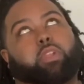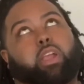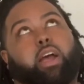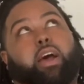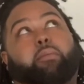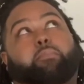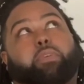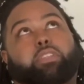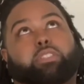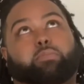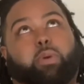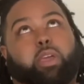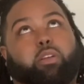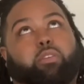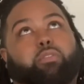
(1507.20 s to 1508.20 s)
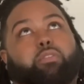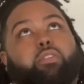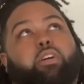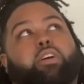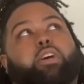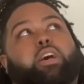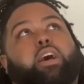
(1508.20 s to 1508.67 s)
I miss Michael.
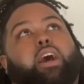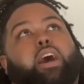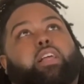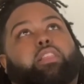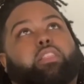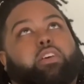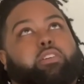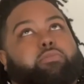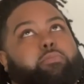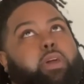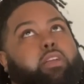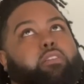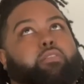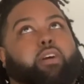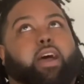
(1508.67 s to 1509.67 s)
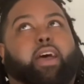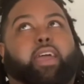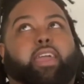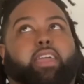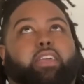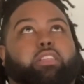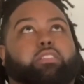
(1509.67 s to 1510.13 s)
I love Michael. I
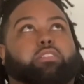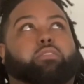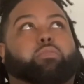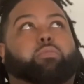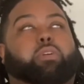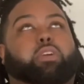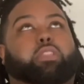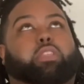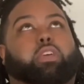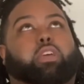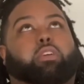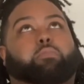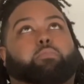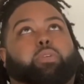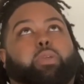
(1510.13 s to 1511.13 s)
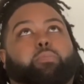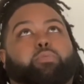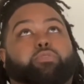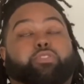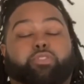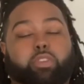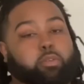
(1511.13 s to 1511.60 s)
hate the way that people
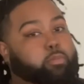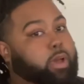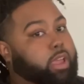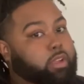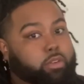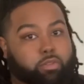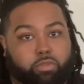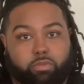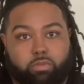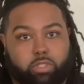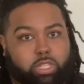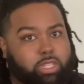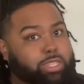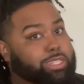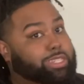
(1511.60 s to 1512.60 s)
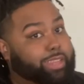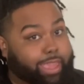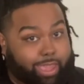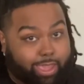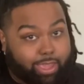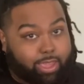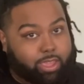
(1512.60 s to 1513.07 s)
treat Michael to this
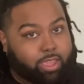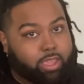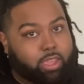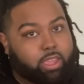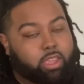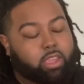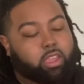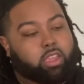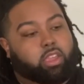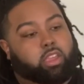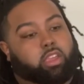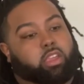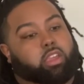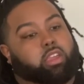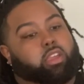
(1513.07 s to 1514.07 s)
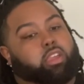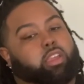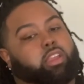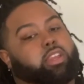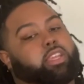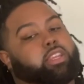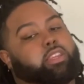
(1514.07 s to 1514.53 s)
day. He
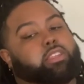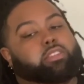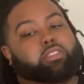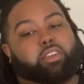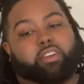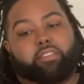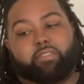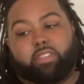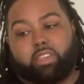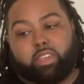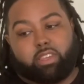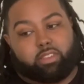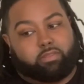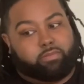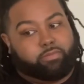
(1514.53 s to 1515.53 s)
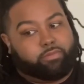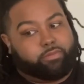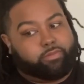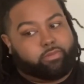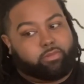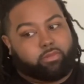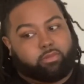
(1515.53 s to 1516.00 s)
didn't deserve it.
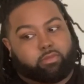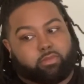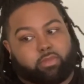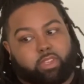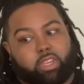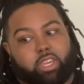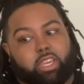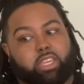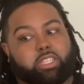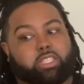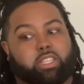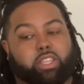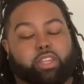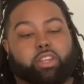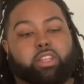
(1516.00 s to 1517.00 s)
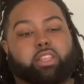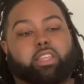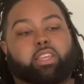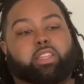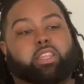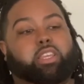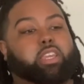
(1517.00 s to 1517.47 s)
He is literally
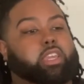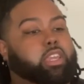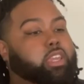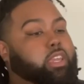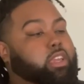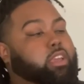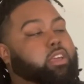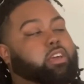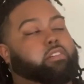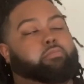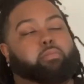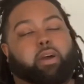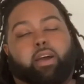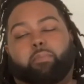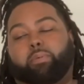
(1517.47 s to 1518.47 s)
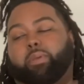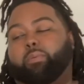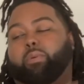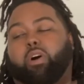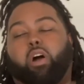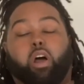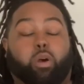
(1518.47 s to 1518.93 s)
the king of pop. He
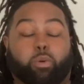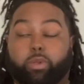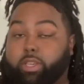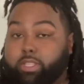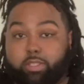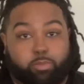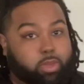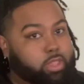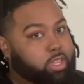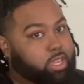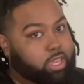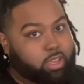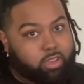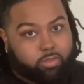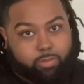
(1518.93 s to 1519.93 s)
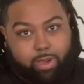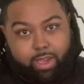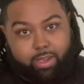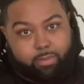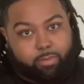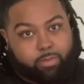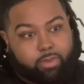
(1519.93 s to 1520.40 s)
will always be the king of pop.